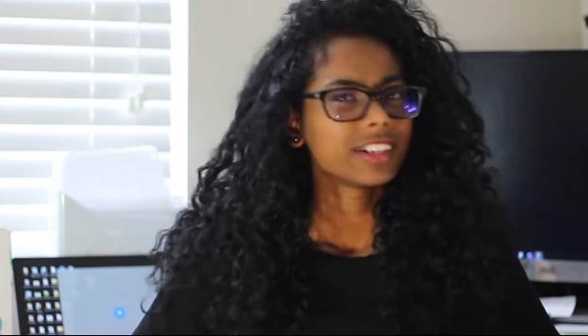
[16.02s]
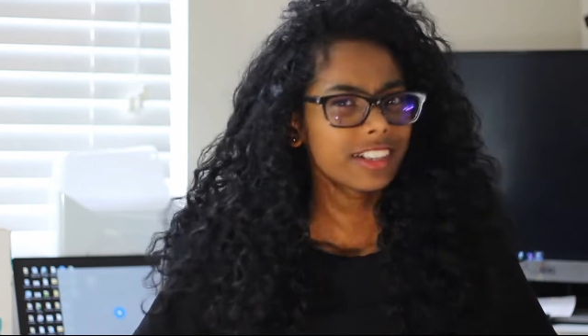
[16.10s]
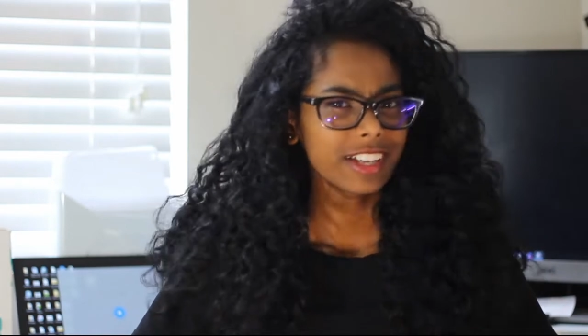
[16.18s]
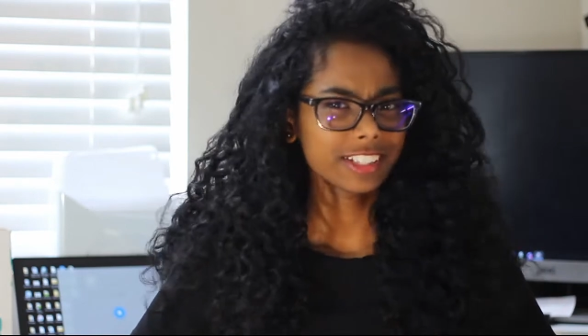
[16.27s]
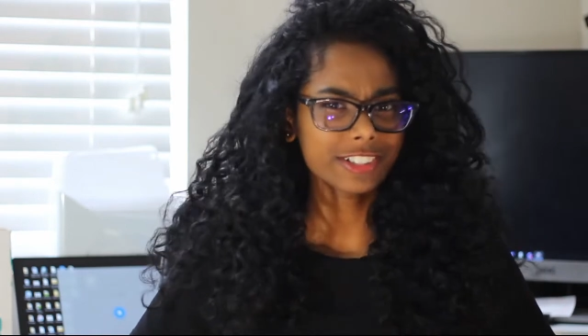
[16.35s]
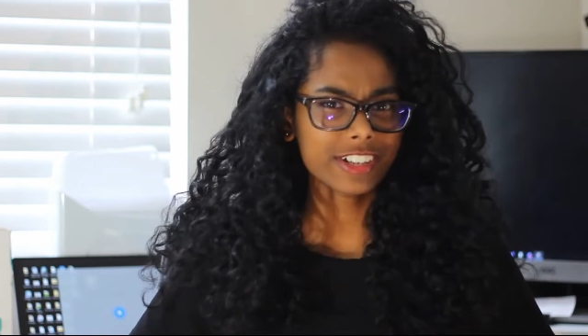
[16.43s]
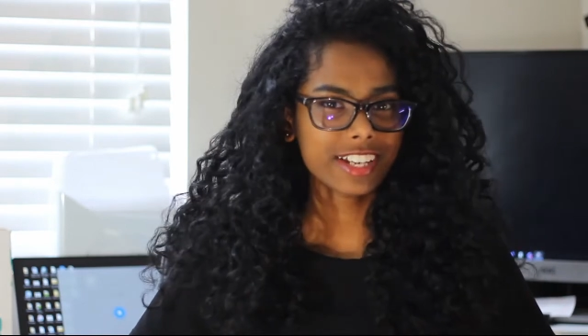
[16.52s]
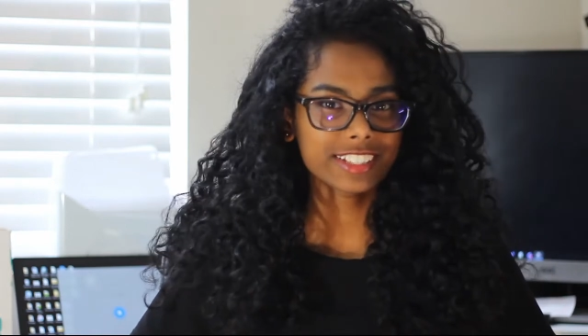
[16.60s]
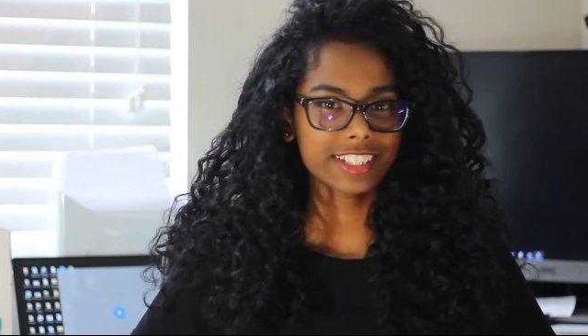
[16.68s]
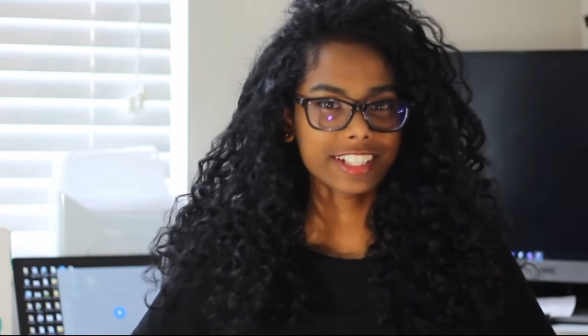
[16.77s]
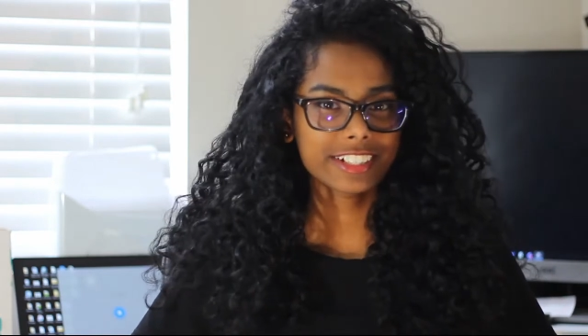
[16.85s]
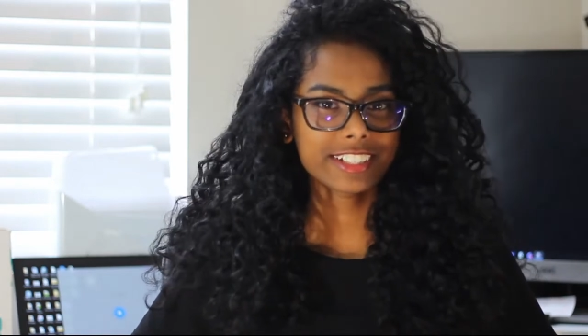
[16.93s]
Not the
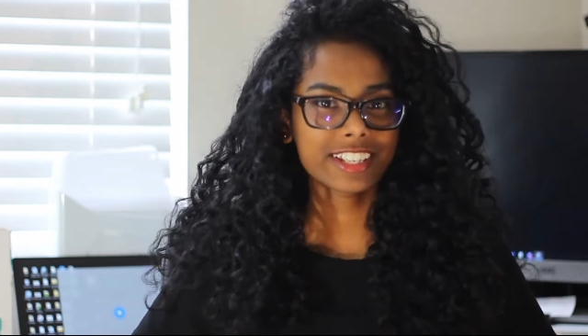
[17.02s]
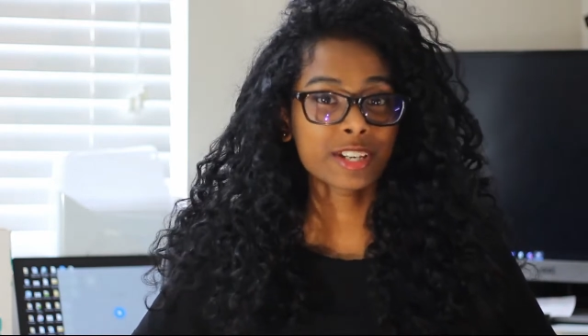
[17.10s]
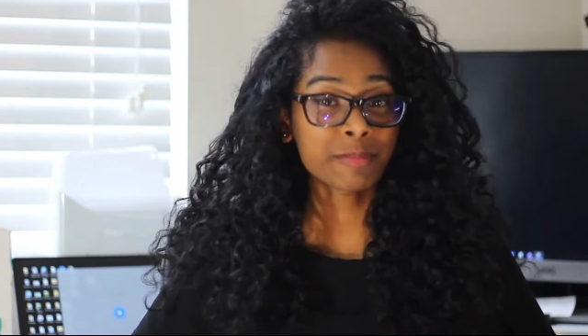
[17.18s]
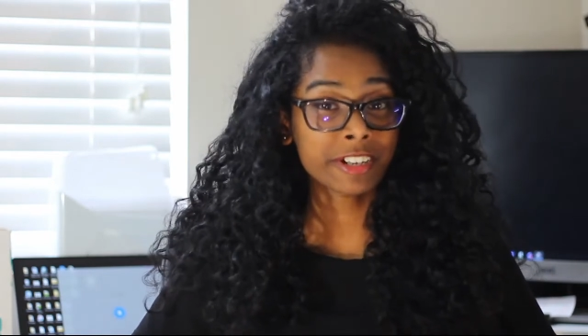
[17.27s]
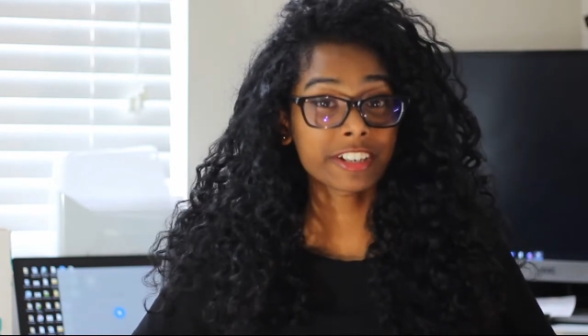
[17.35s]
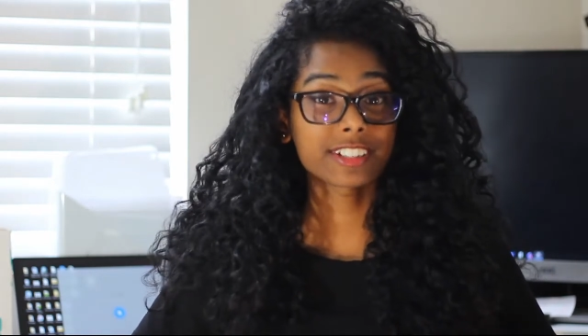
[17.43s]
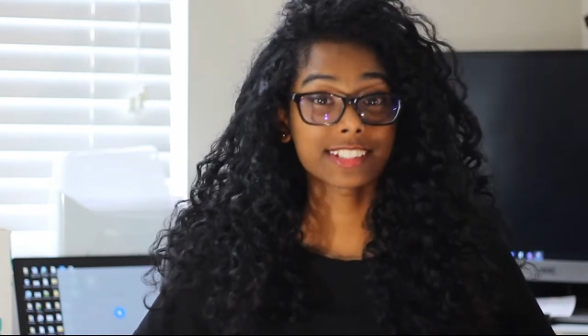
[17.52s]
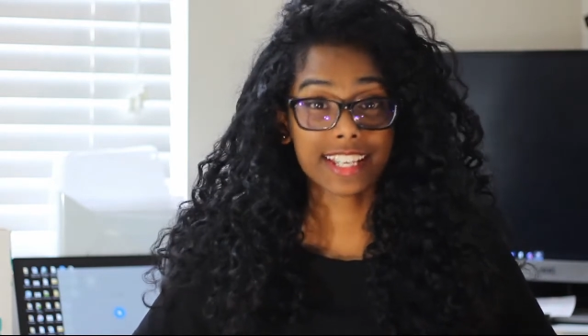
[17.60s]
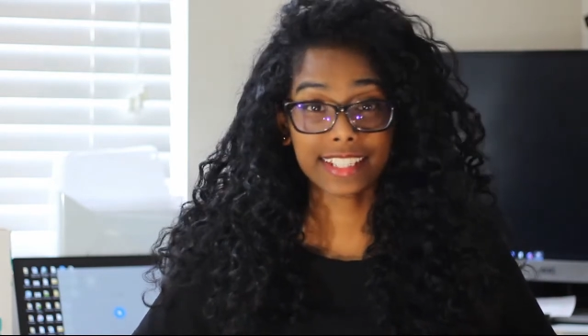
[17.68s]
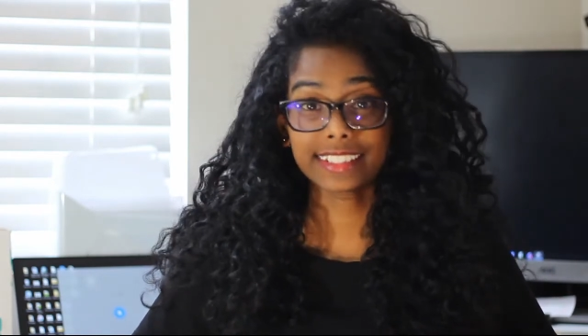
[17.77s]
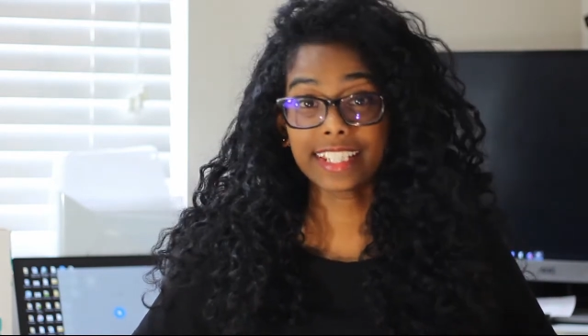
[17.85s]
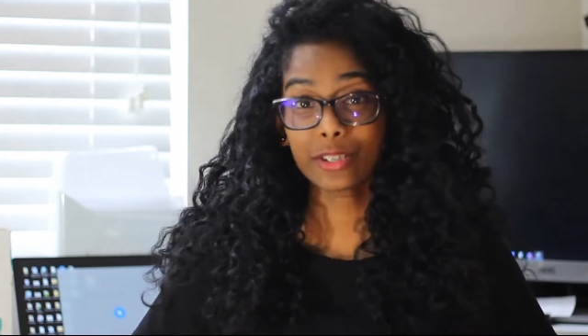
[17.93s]
translators in American
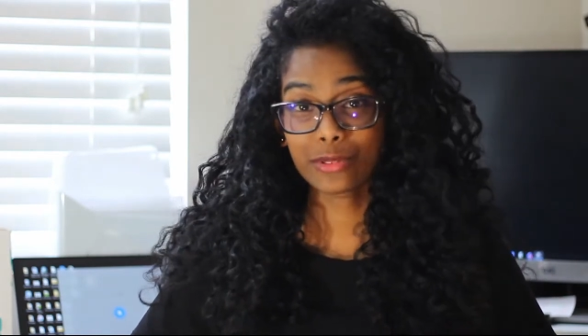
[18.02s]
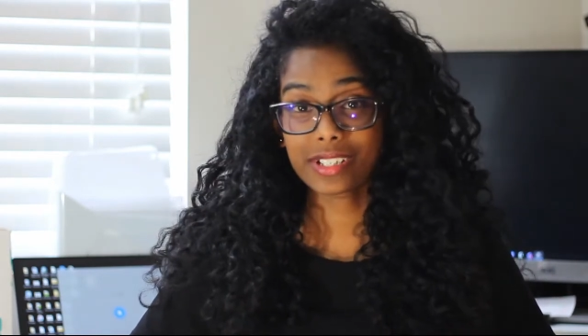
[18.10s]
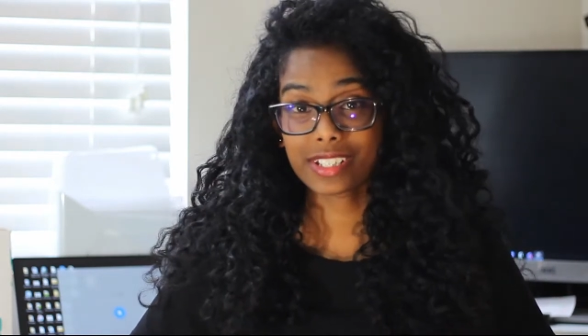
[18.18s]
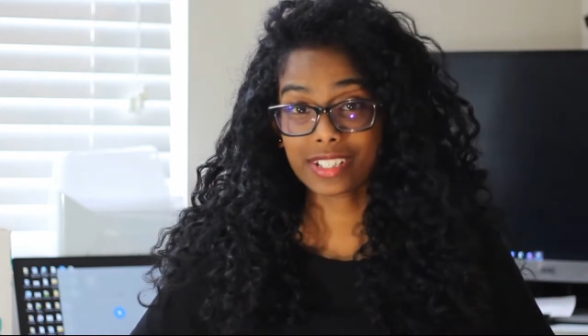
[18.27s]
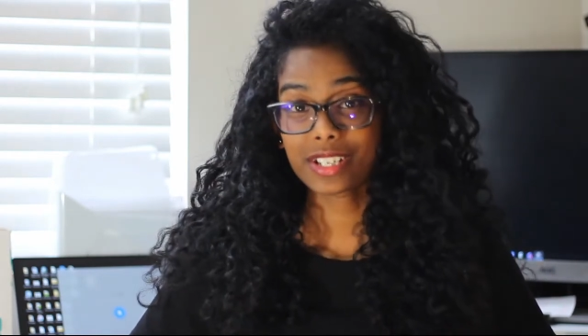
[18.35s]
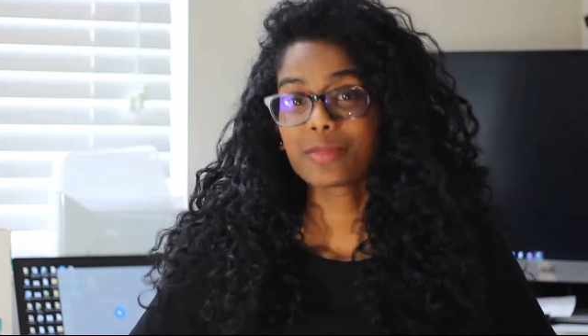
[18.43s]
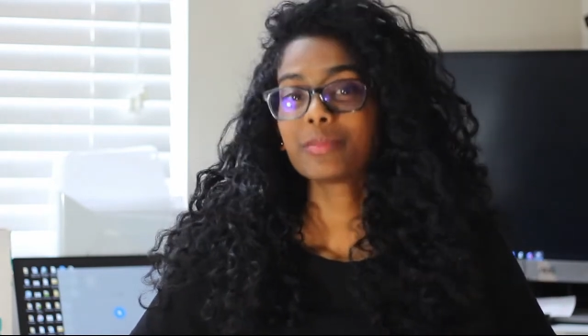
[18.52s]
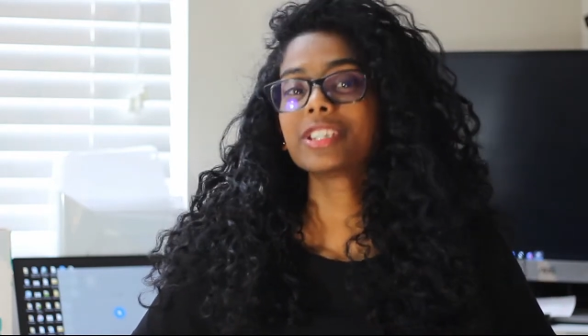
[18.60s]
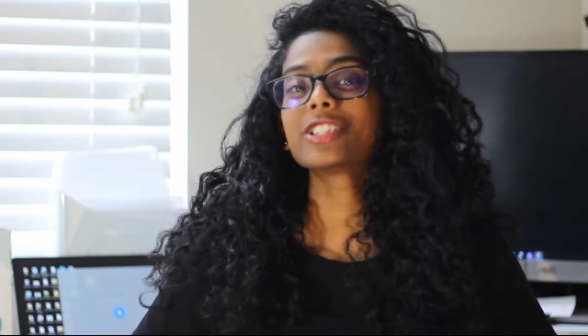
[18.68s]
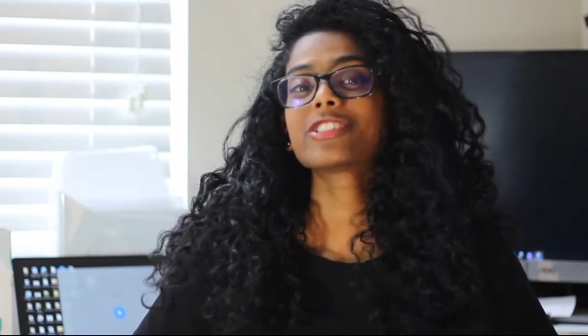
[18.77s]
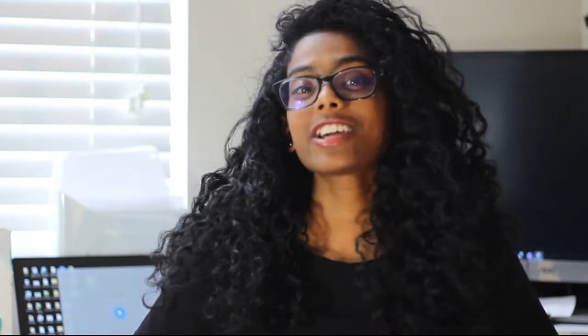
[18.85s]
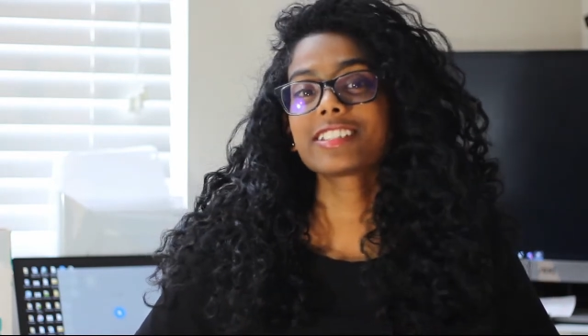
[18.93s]
Sign Language, but
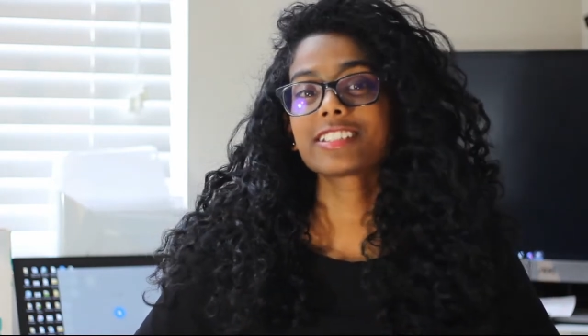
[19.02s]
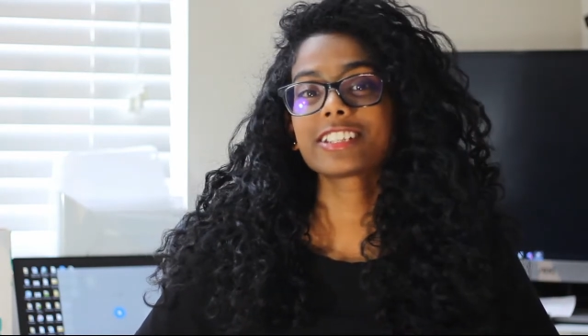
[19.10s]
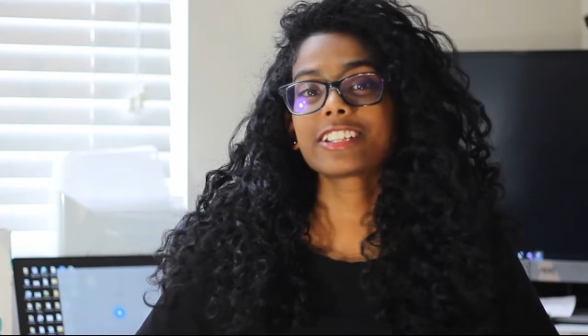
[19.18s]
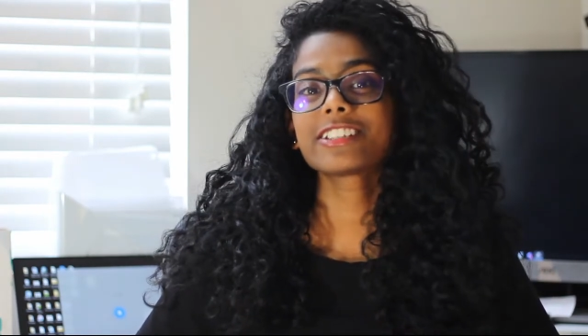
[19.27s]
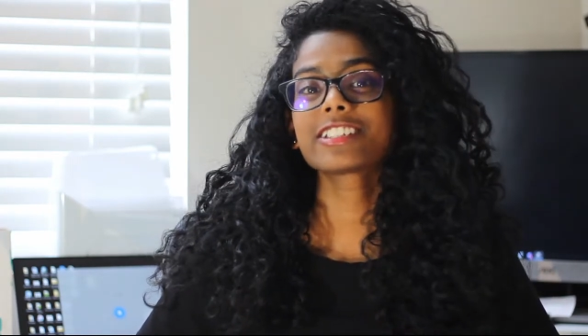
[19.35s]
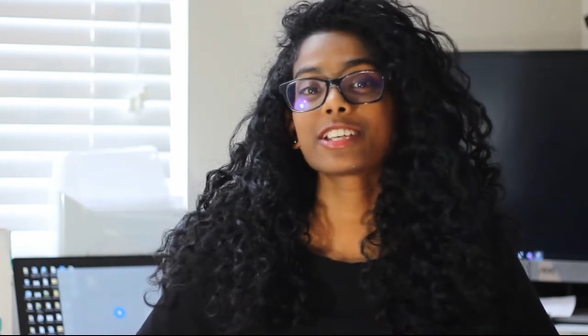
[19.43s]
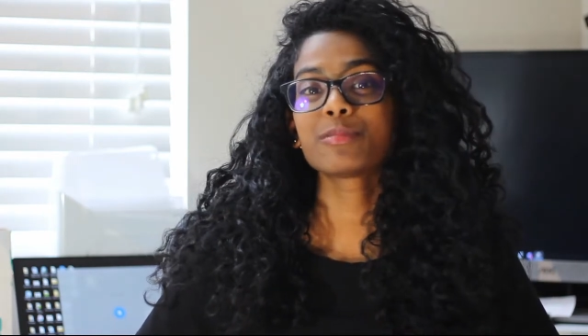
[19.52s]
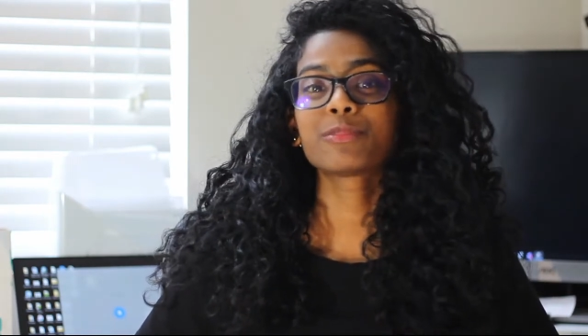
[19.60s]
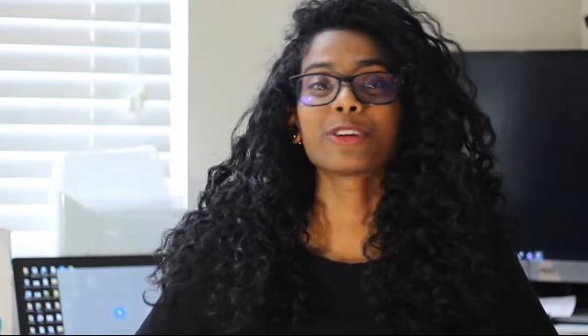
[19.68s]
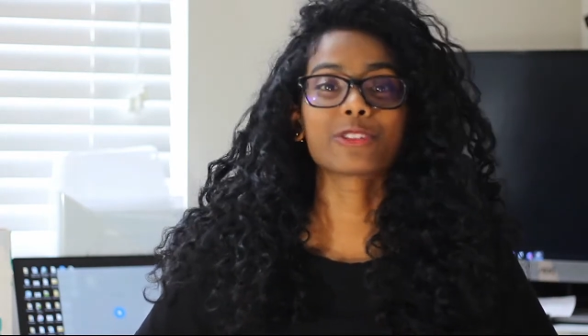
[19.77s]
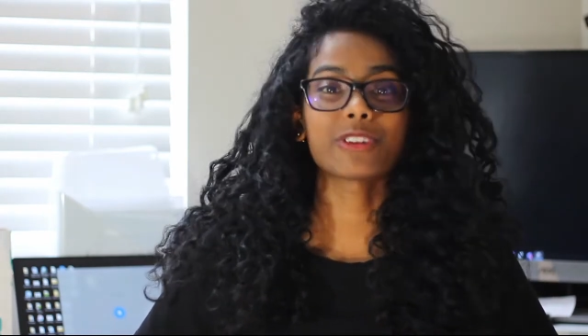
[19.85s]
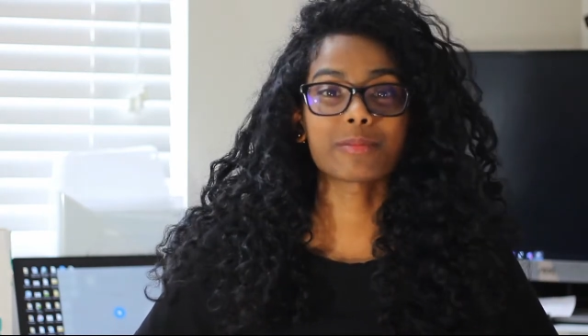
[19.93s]
the translators in
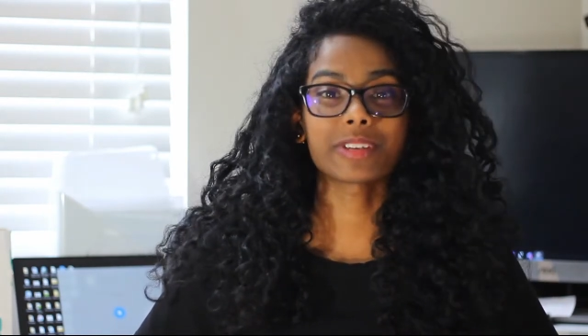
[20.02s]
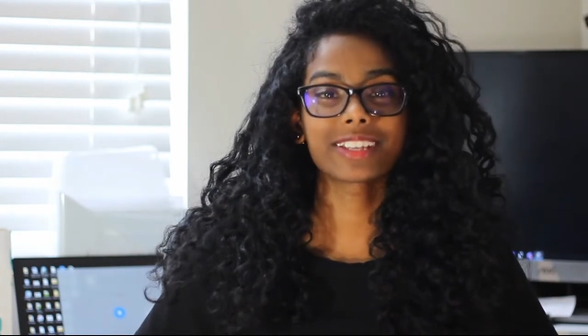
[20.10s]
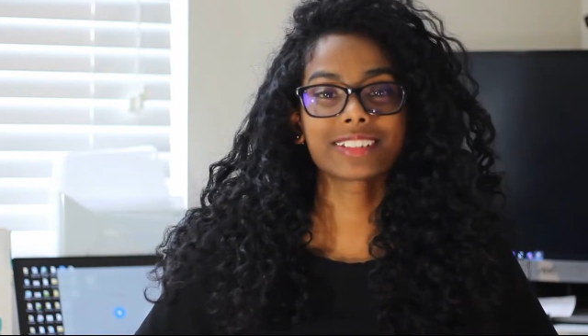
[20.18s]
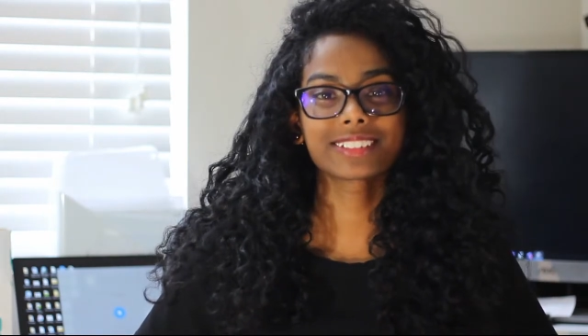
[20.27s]
programming.